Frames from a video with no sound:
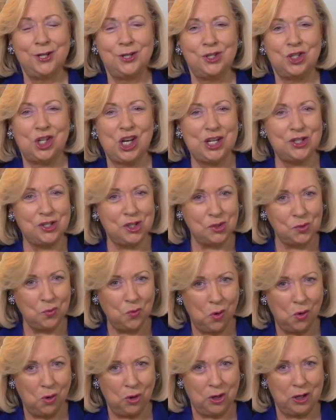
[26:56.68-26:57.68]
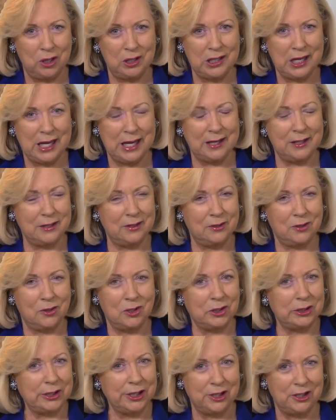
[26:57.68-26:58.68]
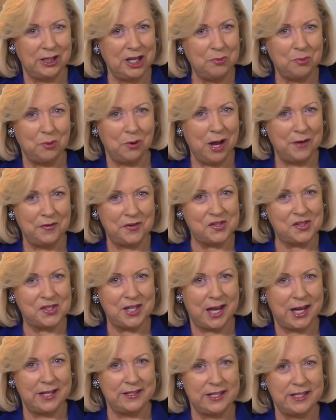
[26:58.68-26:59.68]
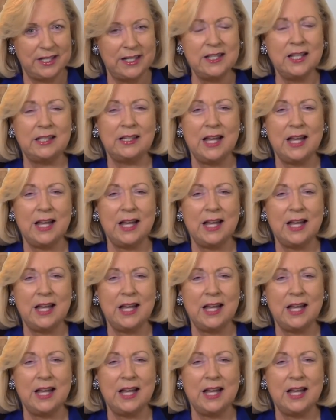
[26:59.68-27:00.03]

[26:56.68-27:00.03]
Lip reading: Jesus warned and clearly prophesied that in the